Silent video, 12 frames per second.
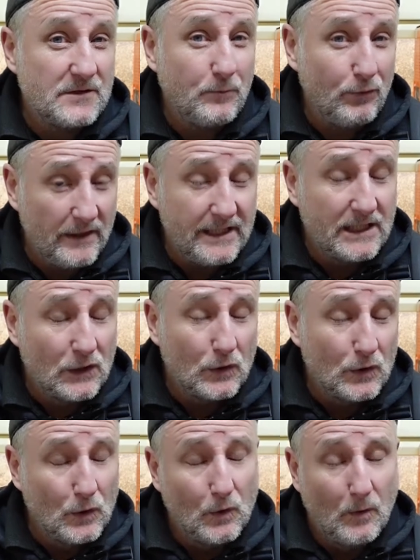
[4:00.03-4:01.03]
a pretty
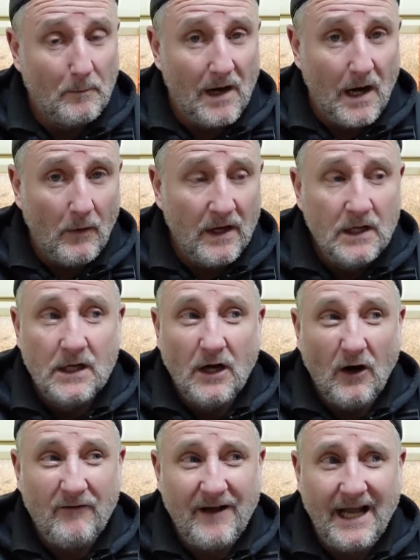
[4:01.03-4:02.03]
good lawnmower.
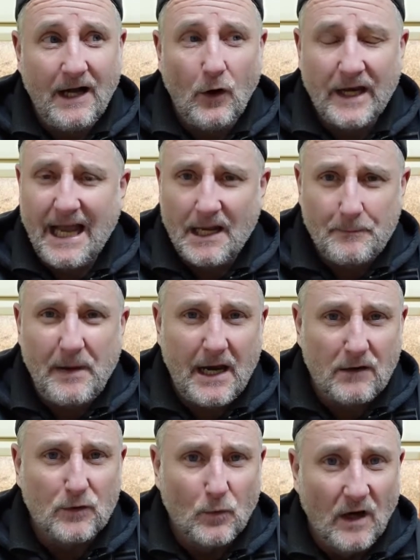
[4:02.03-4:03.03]
I had
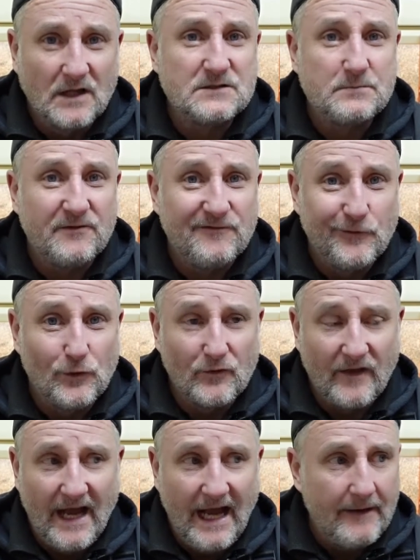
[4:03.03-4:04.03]
petrol ones before
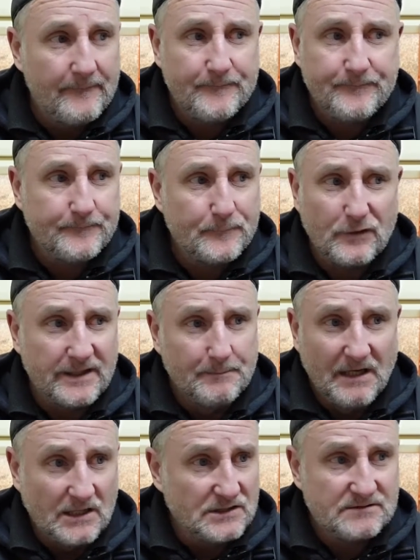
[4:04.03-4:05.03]
that. Pretty
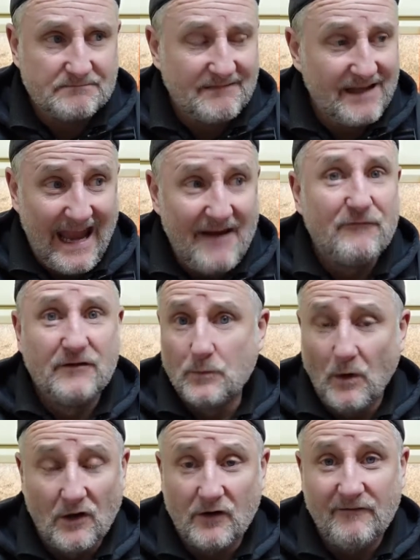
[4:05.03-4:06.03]
much every
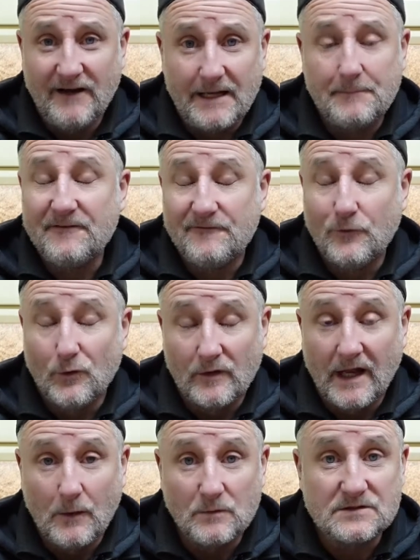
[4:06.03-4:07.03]
one I've had before
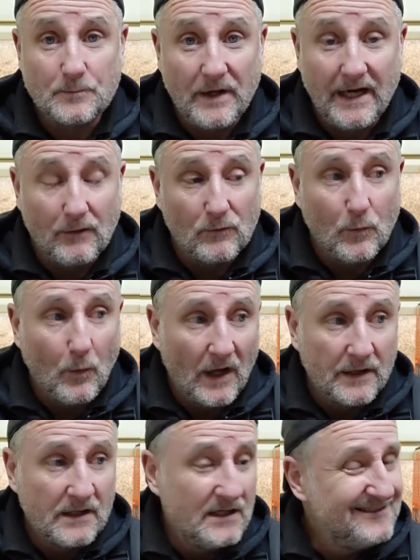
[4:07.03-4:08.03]
that was a petrol
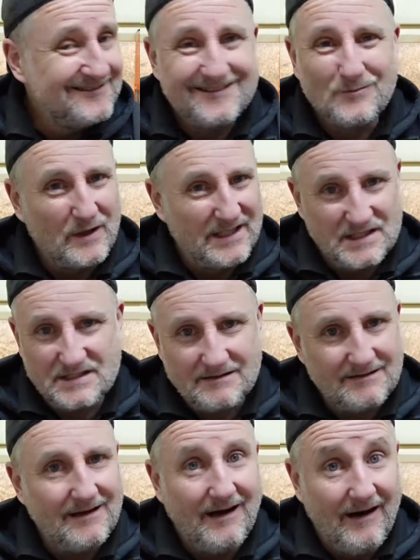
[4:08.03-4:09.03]
one,
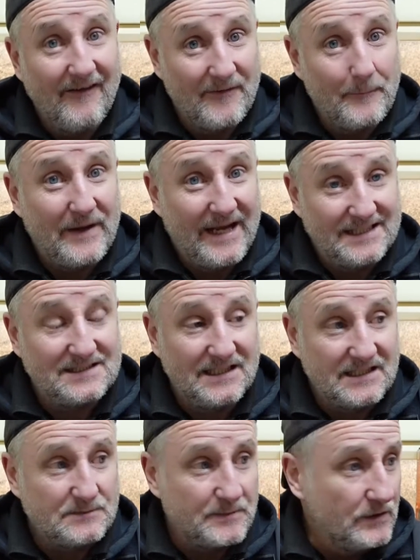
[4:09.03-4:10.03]
which are the best.
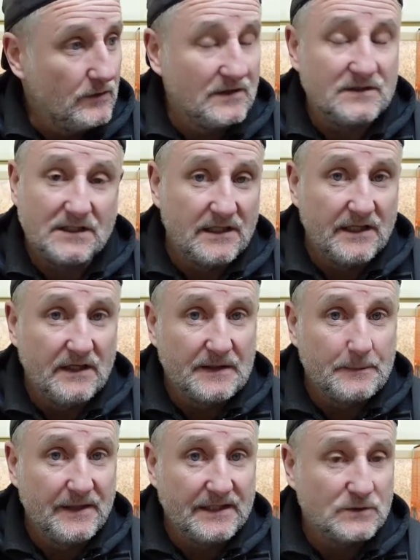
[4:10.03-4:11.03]
Let's be honest, they are the
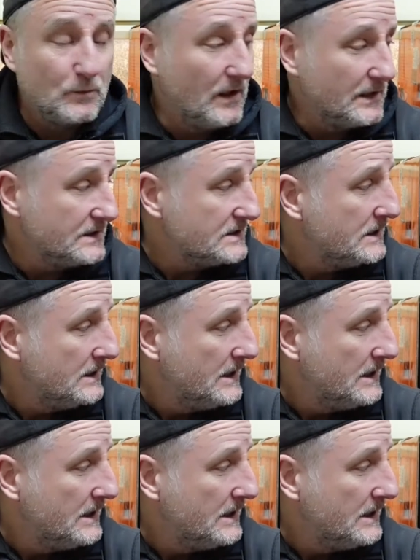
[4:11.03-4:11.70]
best ones.